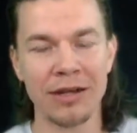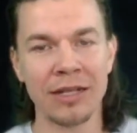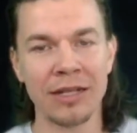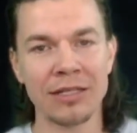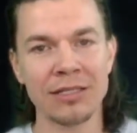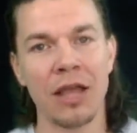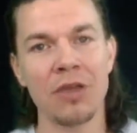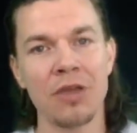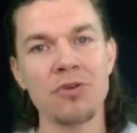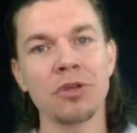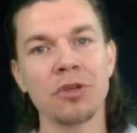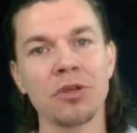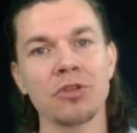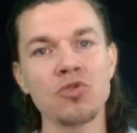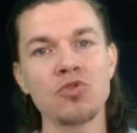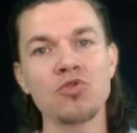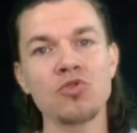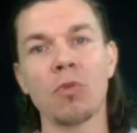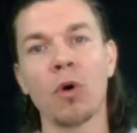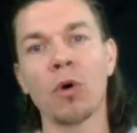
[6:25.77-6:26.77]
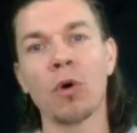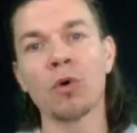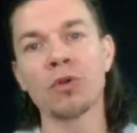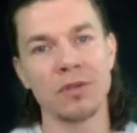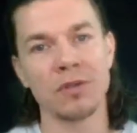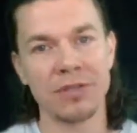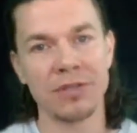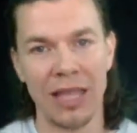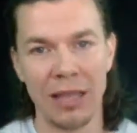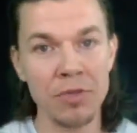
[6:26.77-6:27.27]
And that's how you can do
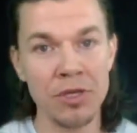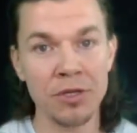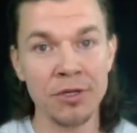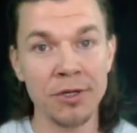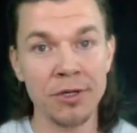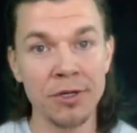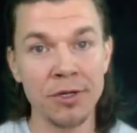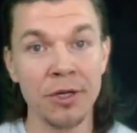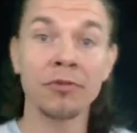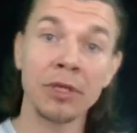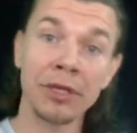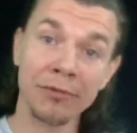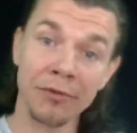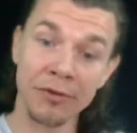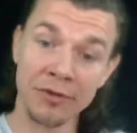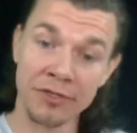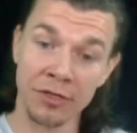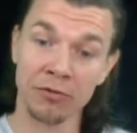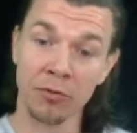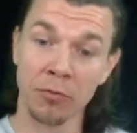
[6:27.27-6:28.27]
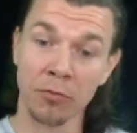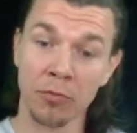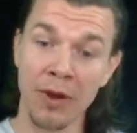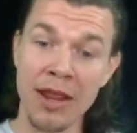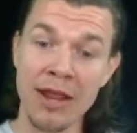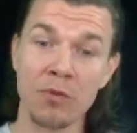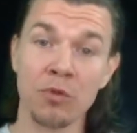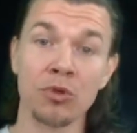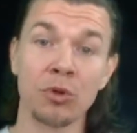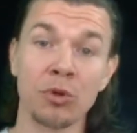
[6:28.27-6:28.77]
most of the time be good, if you give yourself a
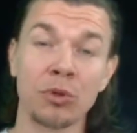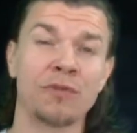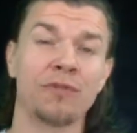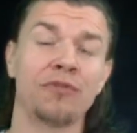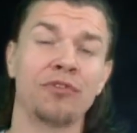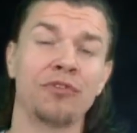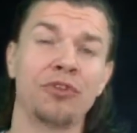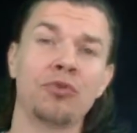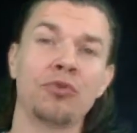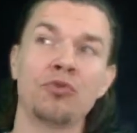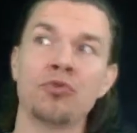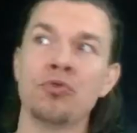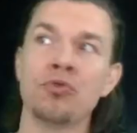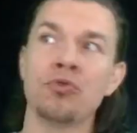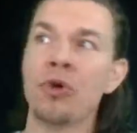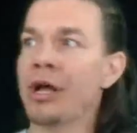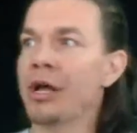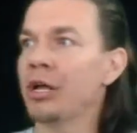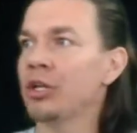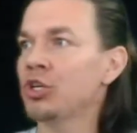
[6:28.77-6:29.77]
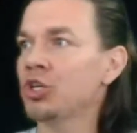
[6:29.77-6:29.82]
break with those few